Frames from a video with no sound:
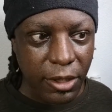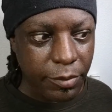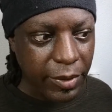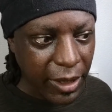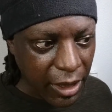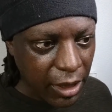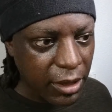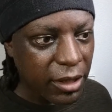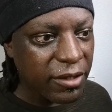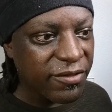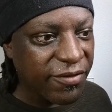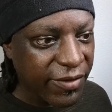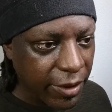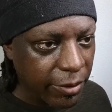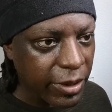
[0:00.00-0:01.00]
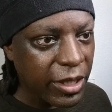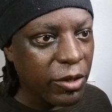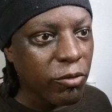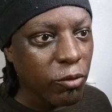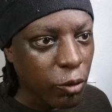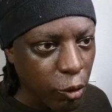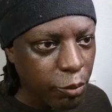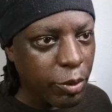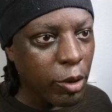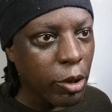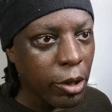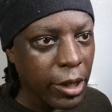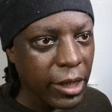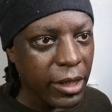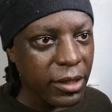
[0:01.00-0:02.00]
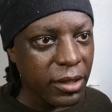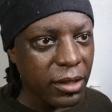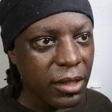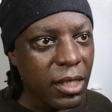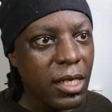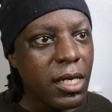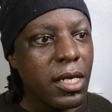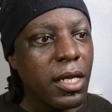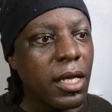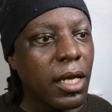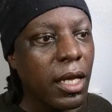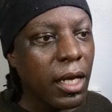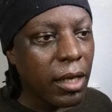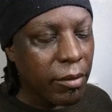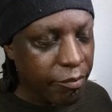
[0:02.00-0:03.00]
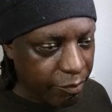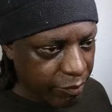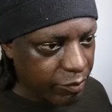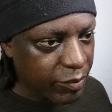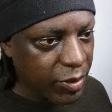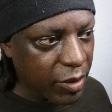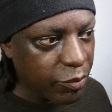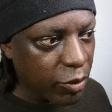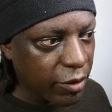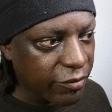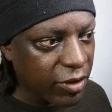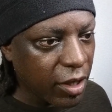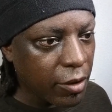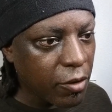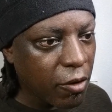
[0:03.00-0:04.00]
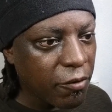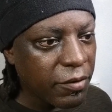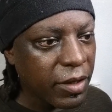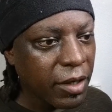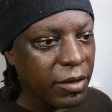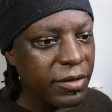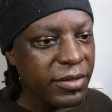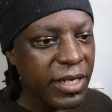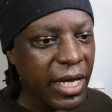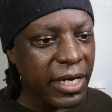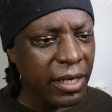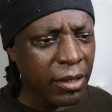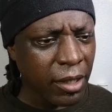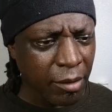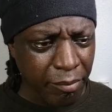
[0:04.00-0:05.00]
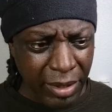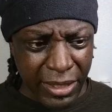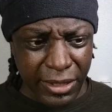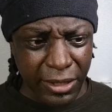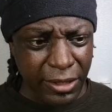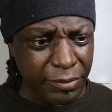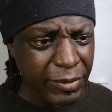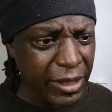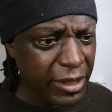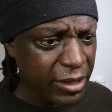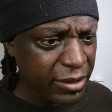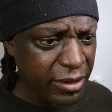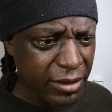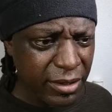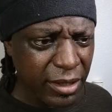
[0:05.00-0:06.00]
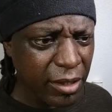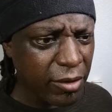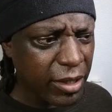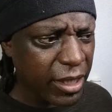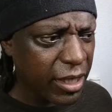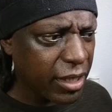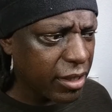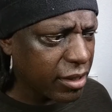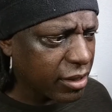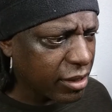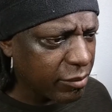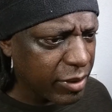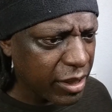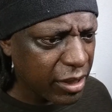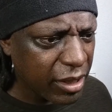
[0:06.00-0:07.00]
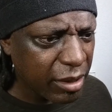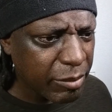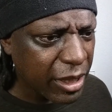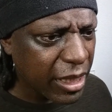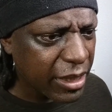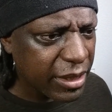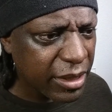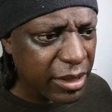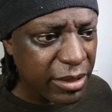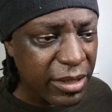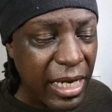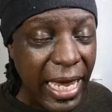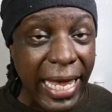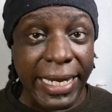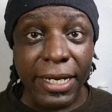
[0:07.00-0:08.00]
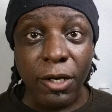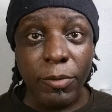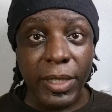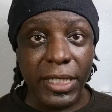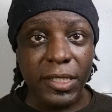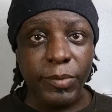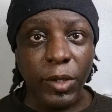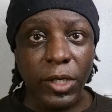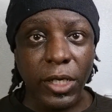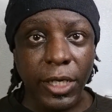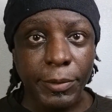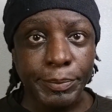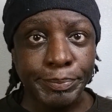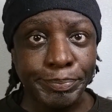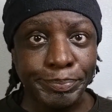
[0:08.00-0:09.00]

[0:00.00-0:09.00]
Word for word: Japan is very group oriented. People have gone over there and sat in on business meetings and said, "Okay, give me ideas," and nobody spoke up.